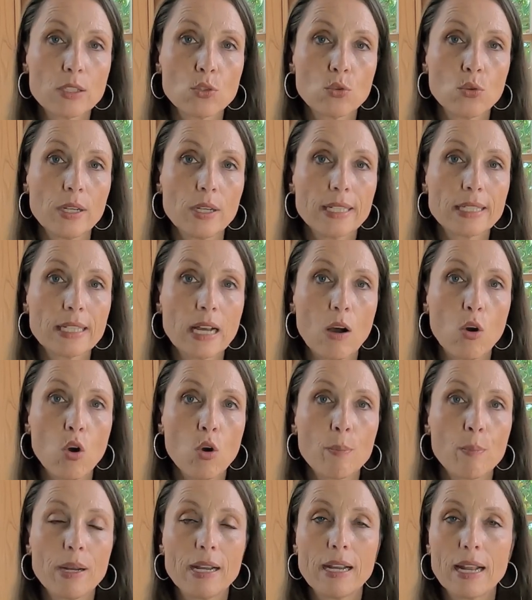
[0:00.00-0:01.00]
Of course,
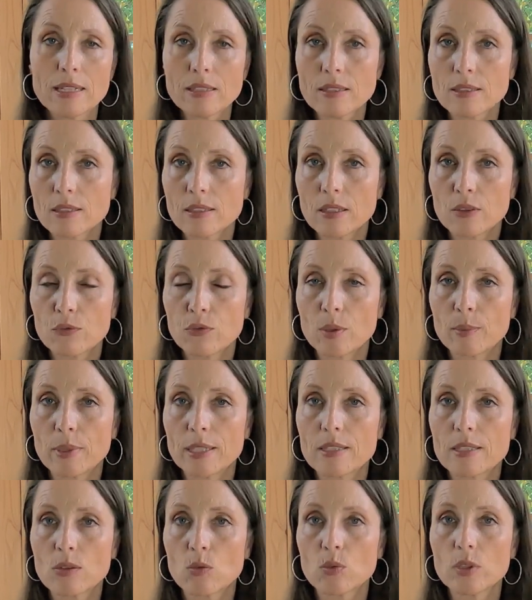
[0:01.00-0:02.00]
you can also
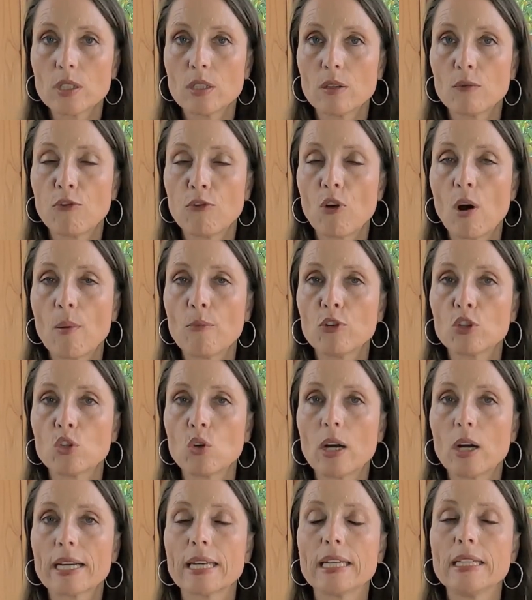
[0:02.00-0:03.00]
add incrimination
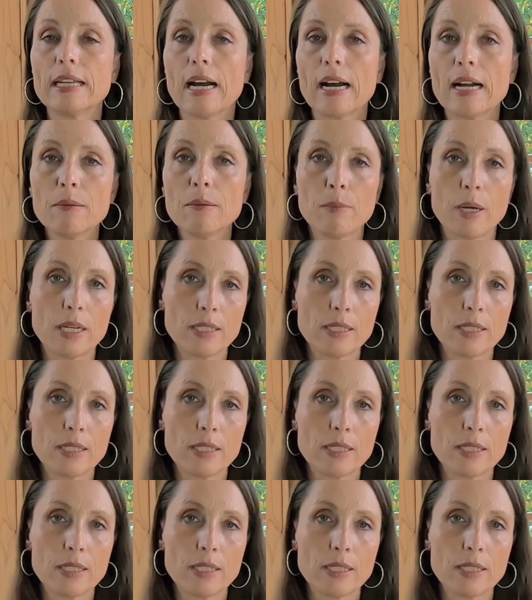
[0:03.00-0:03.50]
information